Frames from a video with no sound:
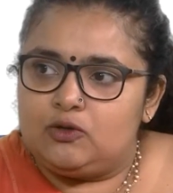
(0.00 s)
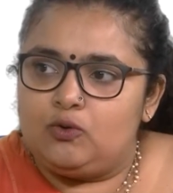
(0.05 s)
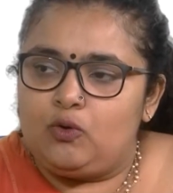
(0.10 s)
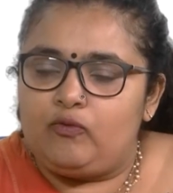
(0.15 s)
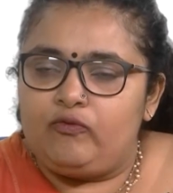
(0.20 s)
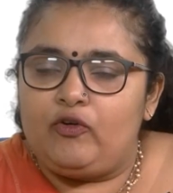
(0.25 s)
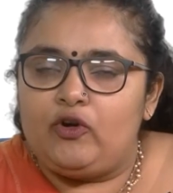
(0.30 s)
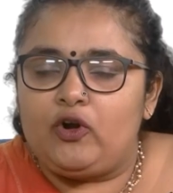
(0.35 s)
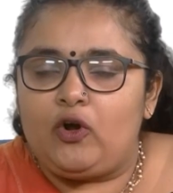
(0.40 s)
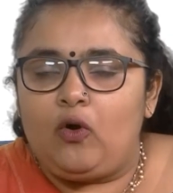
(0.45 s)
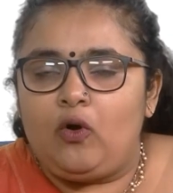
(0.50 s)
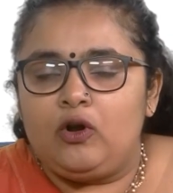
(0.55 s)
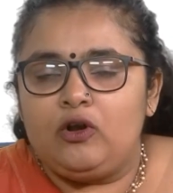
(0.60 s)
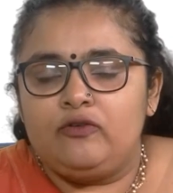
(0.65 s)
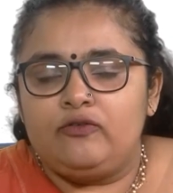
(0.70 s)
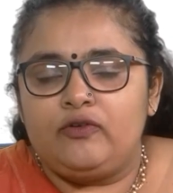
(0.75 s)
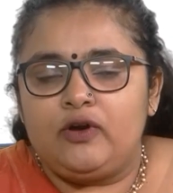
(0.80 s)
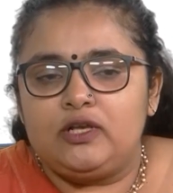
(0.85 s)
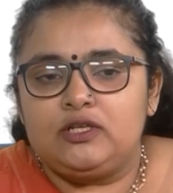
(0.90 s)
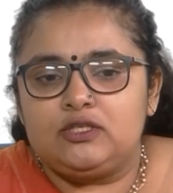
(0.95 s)
For all
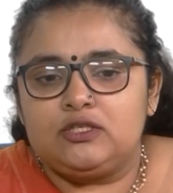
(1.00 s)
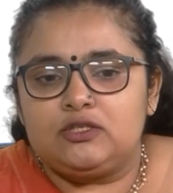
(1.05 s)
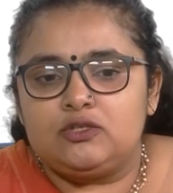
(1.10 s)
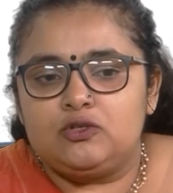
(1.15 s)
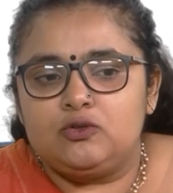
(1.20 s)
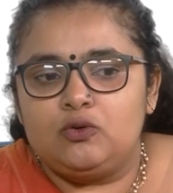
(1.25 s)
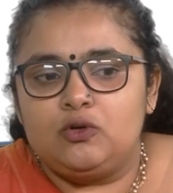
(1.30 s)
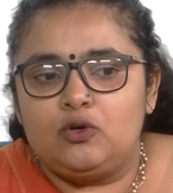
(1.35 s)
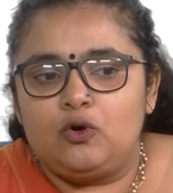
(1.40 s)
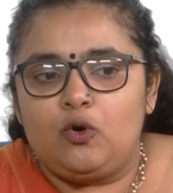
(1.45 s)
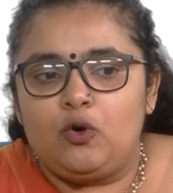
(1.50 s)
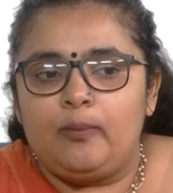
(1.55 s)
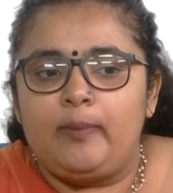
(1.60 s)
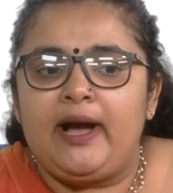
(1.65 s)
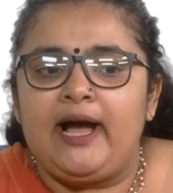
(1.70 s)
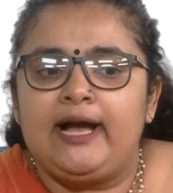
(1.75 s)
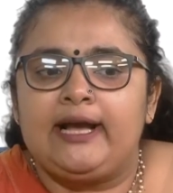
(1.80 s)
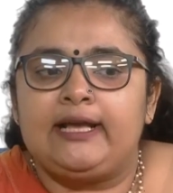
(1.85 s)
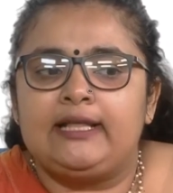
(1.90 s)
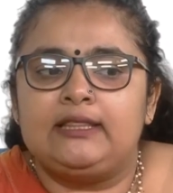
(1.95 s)
of us to go
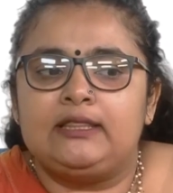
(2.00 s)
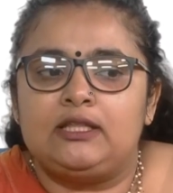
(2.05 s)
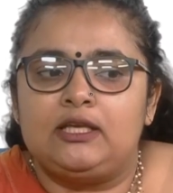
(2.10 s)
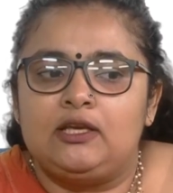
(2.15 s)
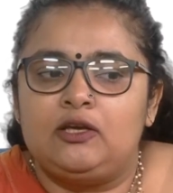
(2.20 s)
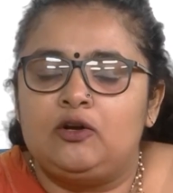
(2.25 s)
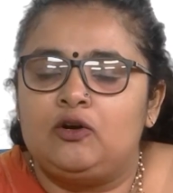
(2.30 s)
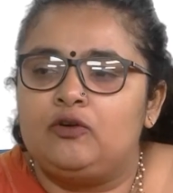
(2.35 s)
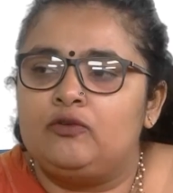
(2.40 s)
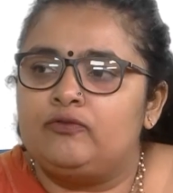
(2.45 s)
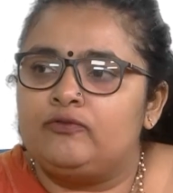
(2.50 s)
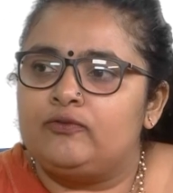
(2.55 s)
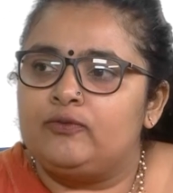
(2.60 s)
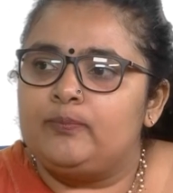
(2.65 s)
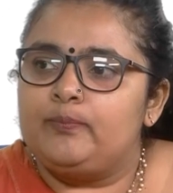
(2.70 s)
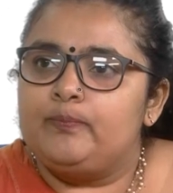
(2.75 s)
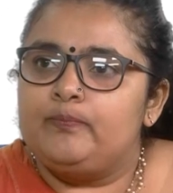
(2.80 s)
back and think of